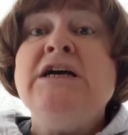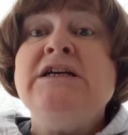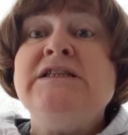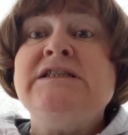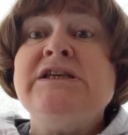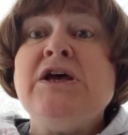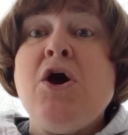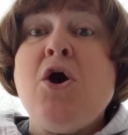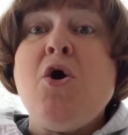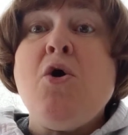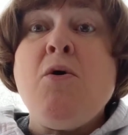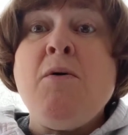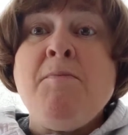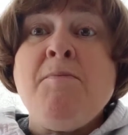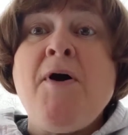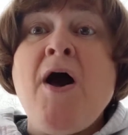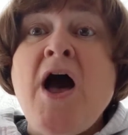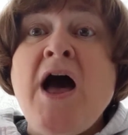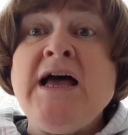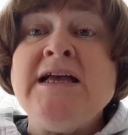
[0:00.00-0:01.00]
So
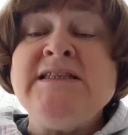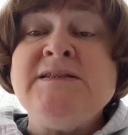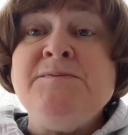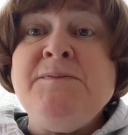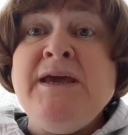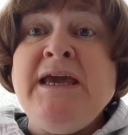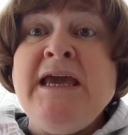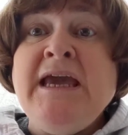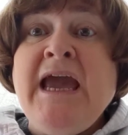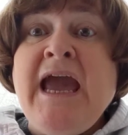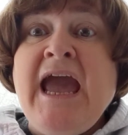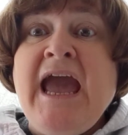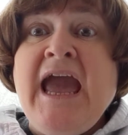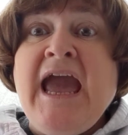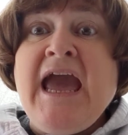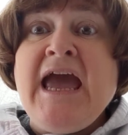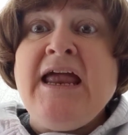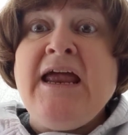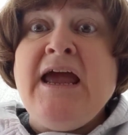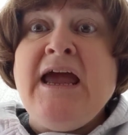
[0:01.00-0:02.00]
pause me
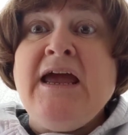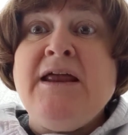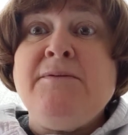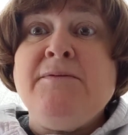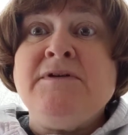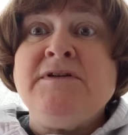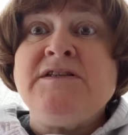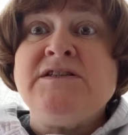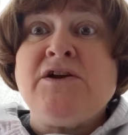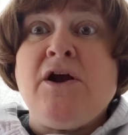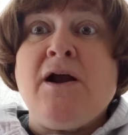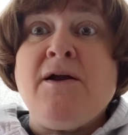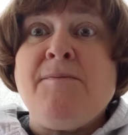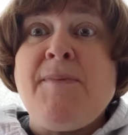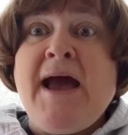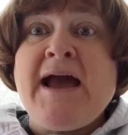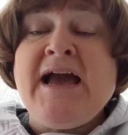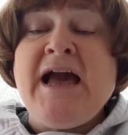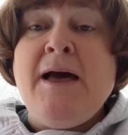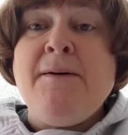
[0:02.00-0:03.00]
and start
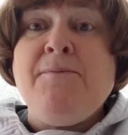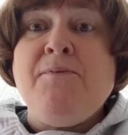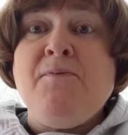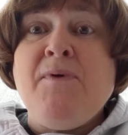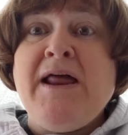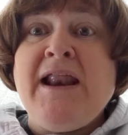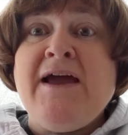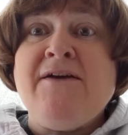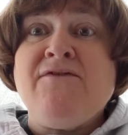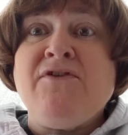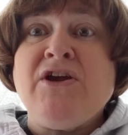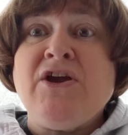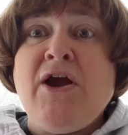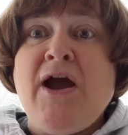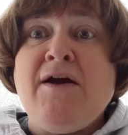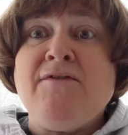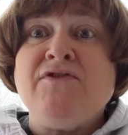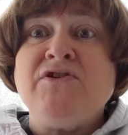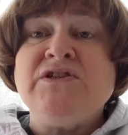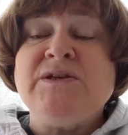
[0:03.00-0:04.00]
back up whenever you
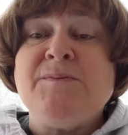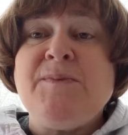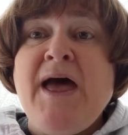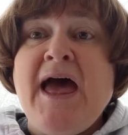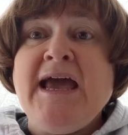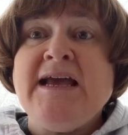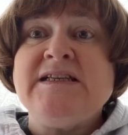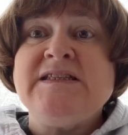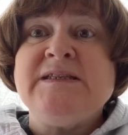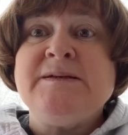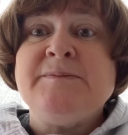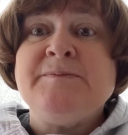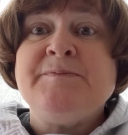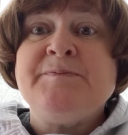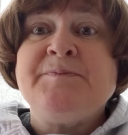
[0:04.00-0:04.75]
have your supplies.